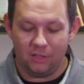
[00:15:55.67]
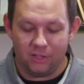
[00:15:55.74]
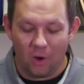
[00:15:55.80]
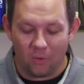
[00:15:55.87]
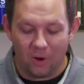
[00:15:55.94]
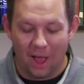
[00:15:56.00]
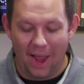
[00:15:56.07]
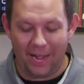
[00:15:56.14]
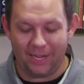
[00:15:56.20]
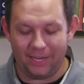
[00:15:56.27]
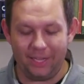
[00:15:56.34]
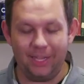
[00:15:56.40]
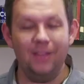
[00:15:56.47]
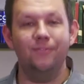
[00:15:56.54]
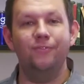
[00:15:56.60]
Don't hide
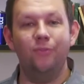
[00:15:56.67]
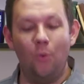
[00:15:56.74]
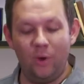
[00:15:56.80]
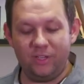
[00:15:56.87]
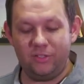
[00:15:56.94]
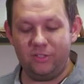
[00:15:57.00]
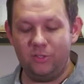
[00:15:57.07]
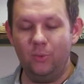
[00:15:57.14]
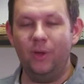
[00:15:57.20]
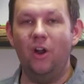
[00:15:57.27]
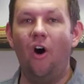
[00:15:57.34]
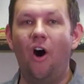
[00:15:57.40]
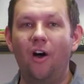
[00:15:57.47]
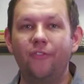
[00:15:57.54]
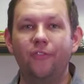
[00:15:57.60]
it. Give voice to
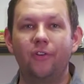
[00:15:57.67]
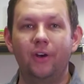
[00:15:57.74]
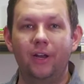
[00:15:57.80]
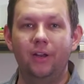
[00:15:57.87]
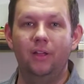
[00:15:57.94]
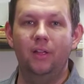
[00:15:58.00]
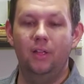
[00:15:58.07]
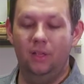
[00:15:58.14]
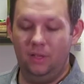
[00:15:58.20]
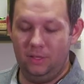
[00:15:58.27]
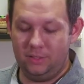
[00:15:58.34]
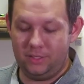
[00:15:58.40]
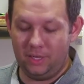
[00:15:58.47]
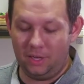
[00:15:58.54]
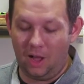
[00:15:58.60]
it. Offer it
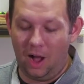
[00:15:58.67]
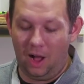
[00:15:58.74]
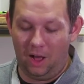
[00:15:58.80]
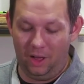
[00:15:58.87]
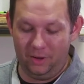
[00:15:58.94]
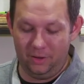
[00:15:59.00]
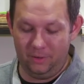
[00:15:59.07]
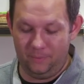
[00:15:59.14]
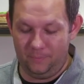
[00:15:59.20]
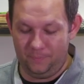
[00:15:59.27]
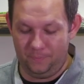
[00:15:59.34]
to God.